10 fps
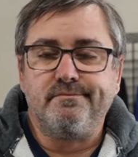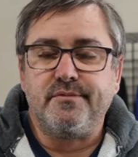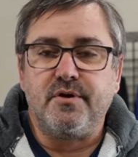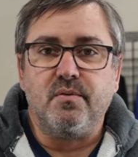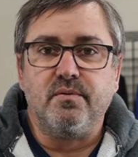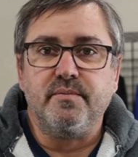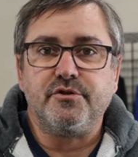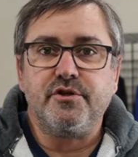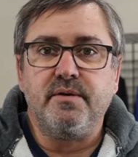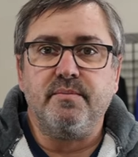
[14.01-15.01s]
you know, the
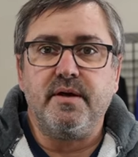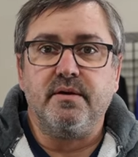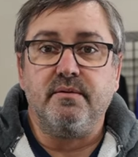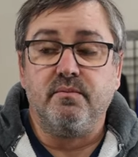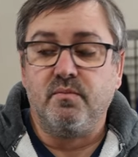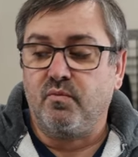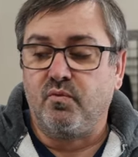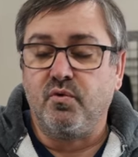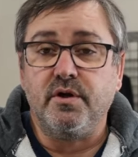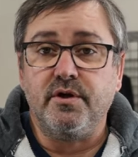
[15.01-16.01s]
machine being
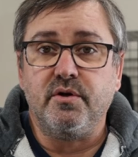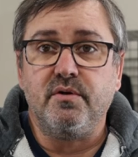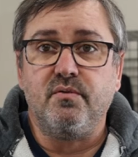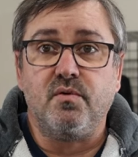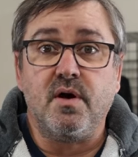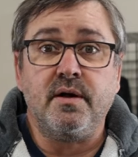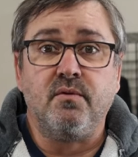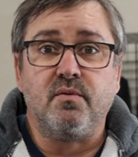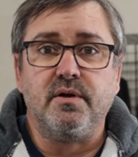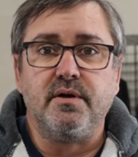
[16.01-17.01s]
really good,
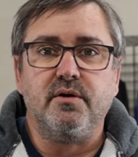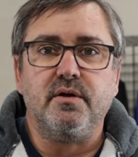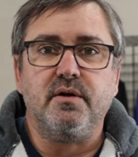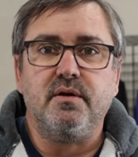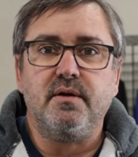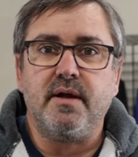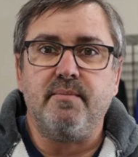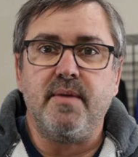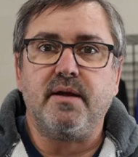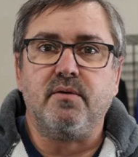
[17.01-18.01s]
running really good,
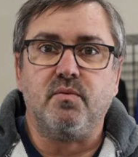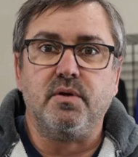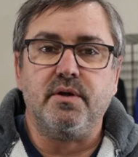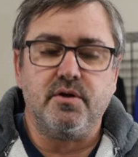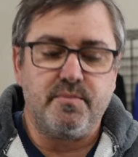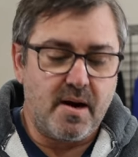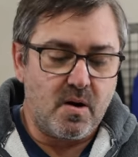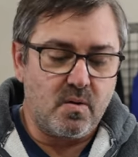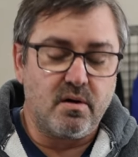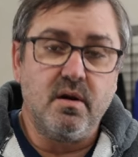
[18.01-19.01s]
and making really good
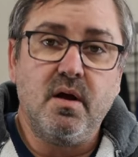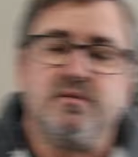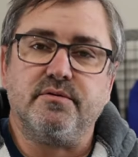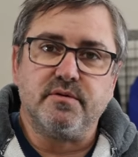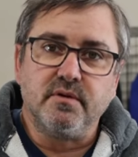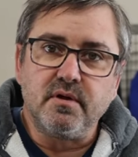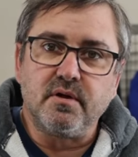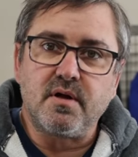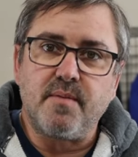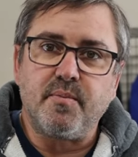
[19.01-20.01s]
power. Just a
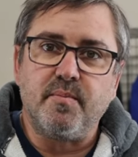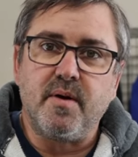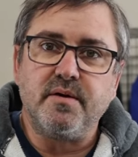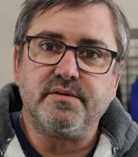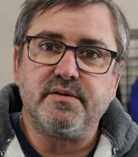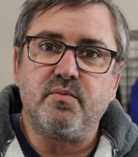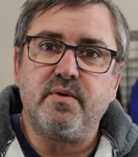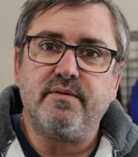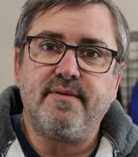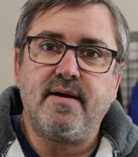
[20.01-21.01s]
little couple bugs that
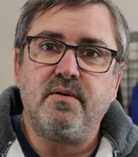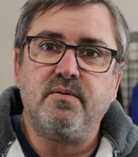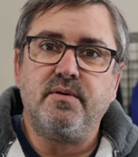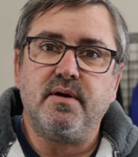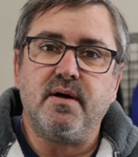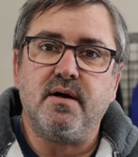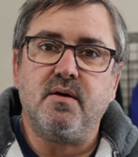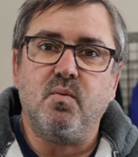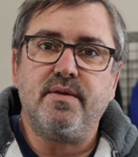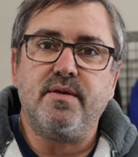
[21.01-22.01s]
we have found
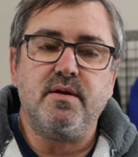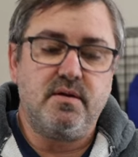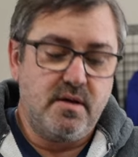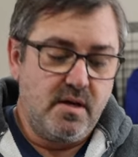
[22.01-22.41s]
uh, with it.